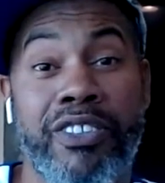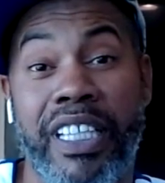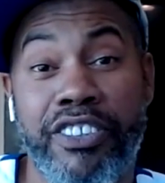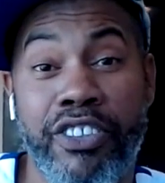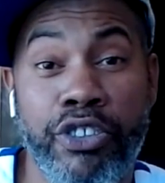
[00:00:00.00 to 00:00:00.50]
because
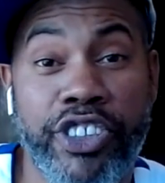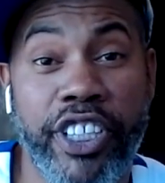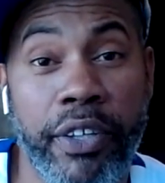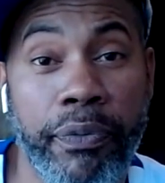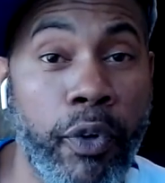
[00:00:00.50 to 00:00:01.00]
they still
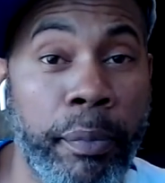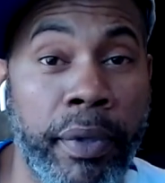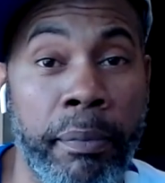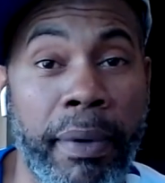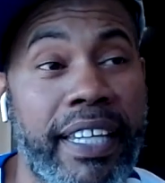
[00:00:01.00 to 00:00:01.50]
cheer for me
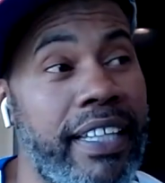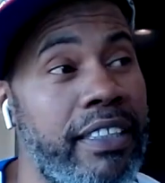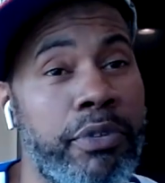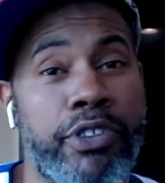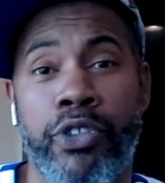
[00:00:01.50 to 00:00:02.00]
my
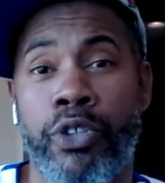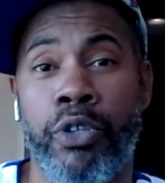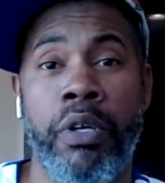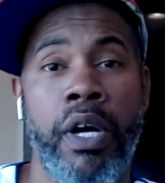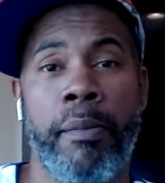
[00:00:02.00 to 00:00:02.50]
kids were
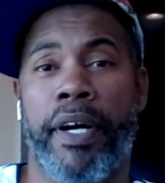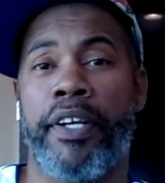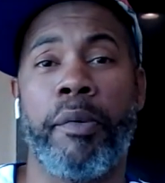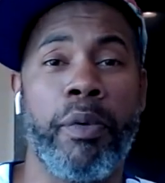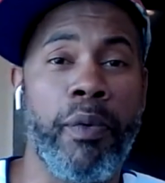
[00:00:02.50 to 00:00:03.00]
still my
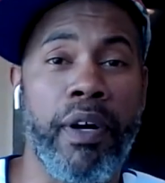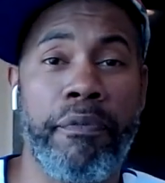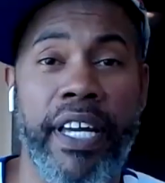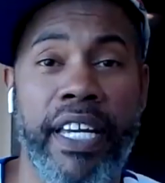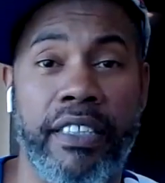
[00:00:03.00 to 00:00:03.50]
number one
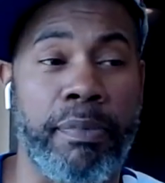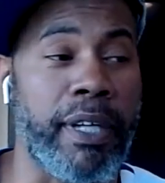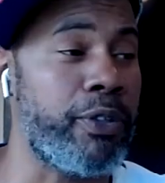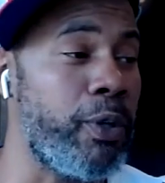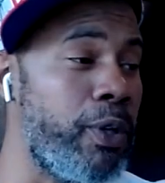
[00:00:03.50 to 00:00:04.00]
fans
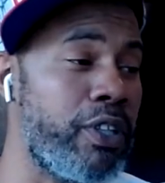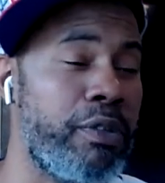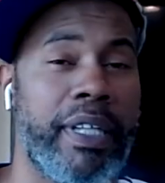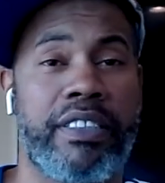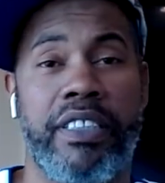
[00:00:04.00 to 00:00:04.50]
my
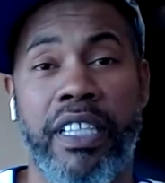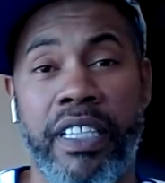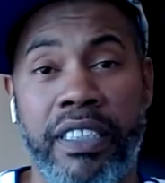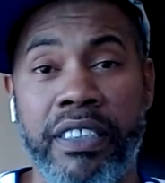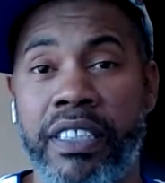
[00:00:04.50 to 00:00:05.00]
daughter my
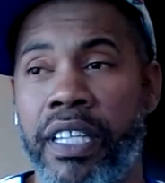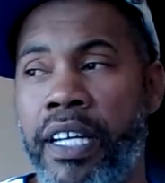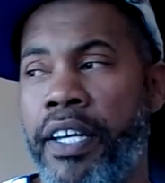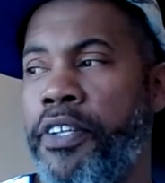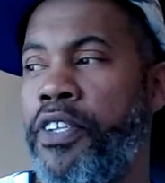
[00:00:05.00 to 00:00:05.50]
sons
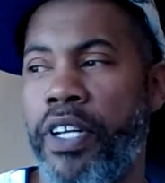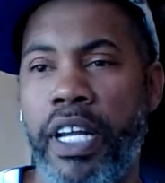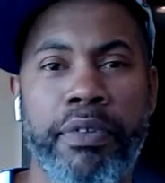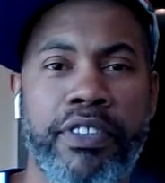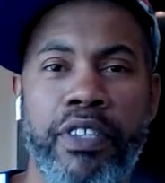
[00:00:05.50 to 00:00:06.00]
you know they
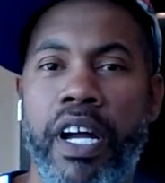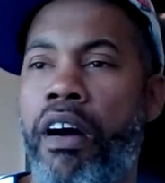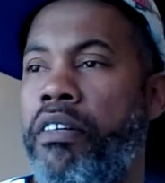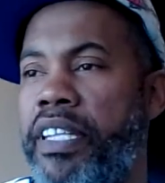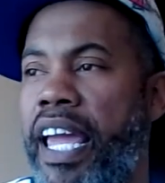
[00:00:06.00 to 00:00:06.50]
were still
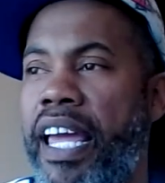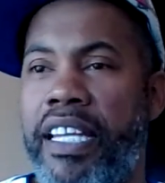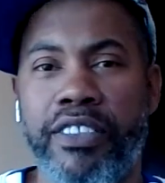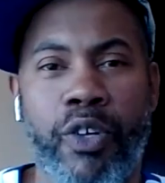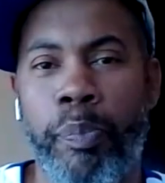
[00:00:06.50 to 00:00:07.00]
oh dad
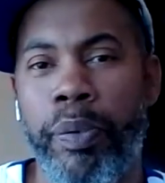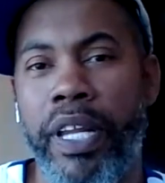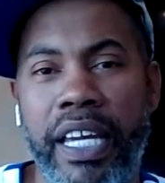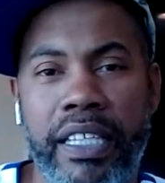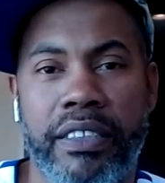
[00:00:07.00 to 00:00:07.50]
let's go
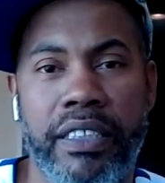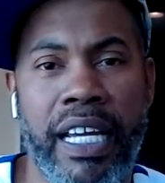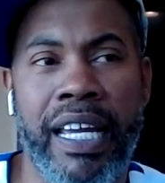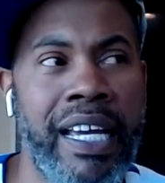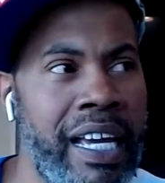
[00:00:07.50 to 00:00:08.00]
play this and
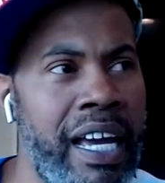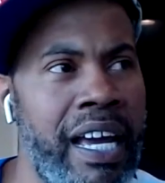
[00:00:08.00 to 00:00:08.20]
that